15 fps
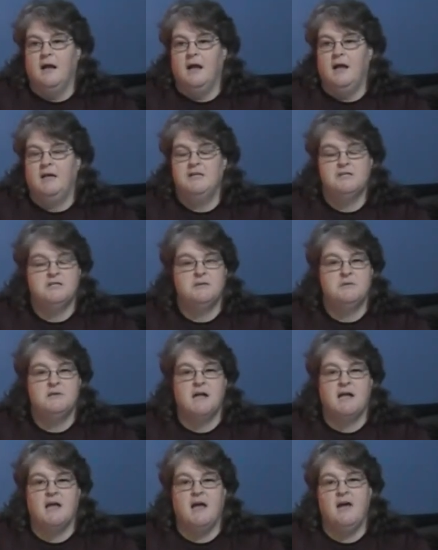it just seems
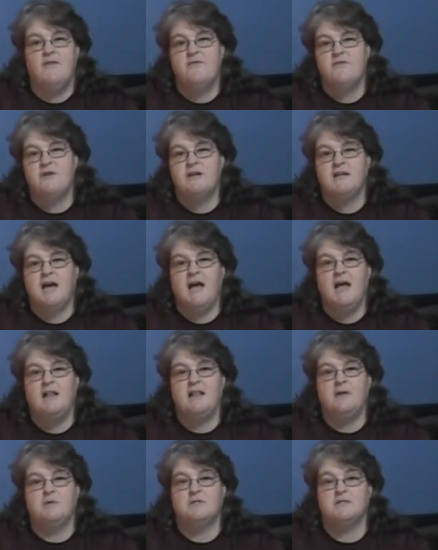like every day
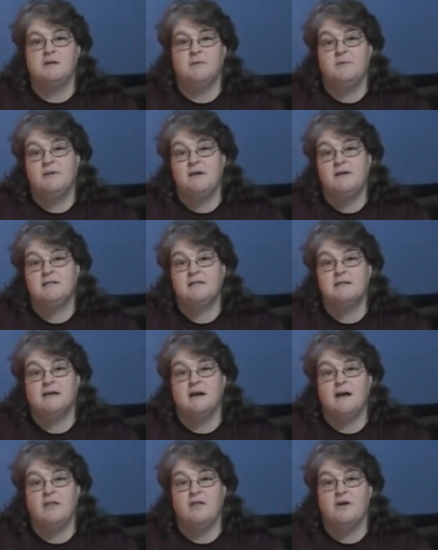there was something else to
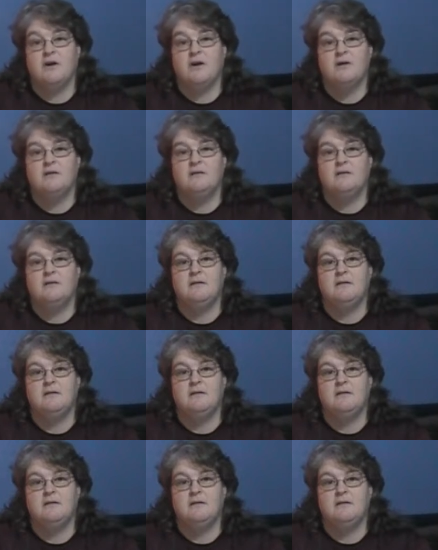get out of the garden.